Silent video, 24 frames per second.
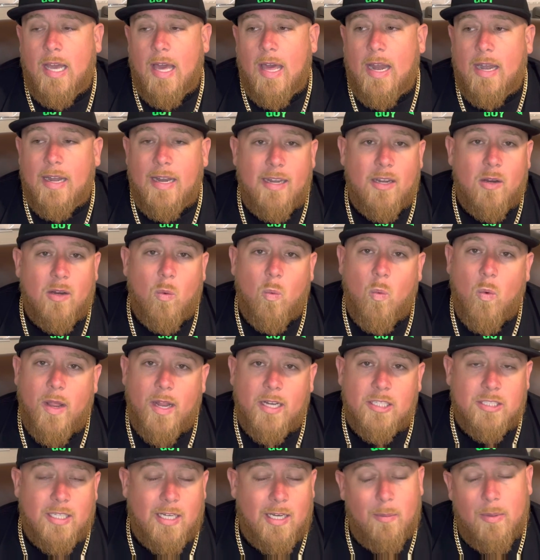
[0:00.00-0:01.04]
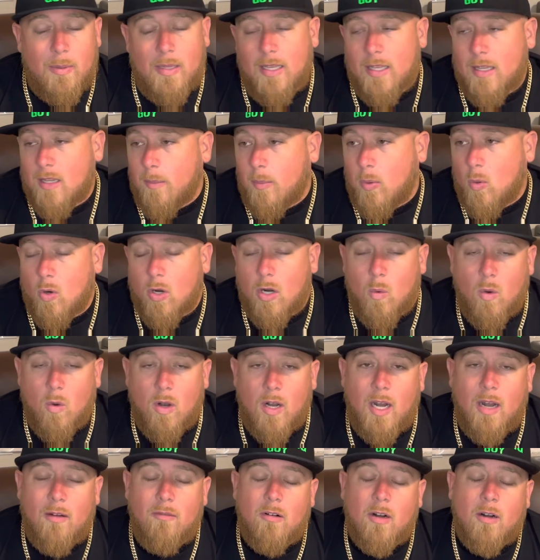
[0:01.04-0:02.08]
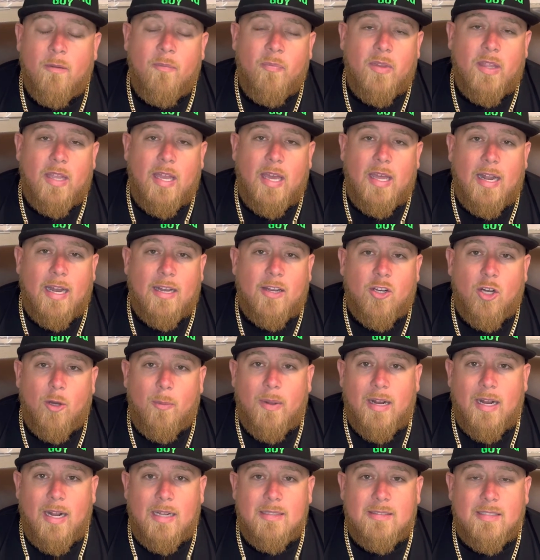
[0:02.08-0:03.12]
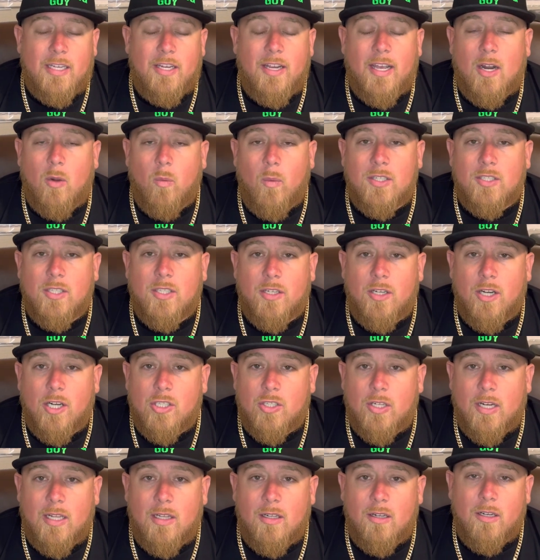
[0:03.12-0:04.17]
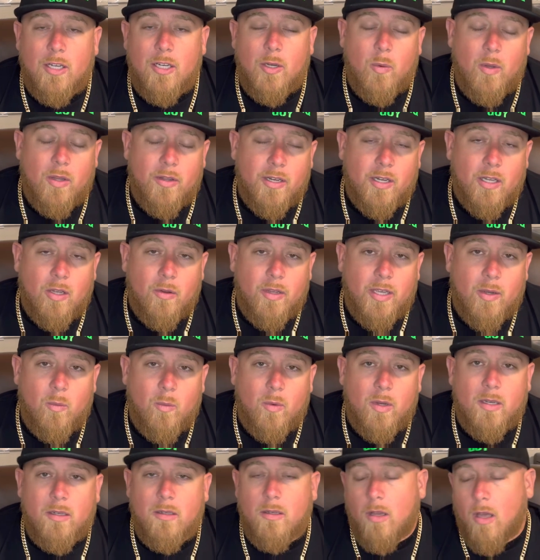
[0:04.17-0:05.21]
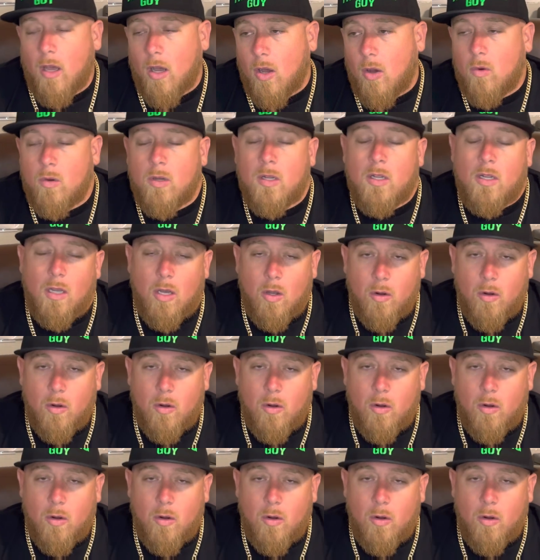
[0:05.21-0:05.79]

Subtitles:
and it needed a winch, and it'd be in the port or wherever, and I'd call my guy and say, you got a winch on your trailer? You willing to go get one? No.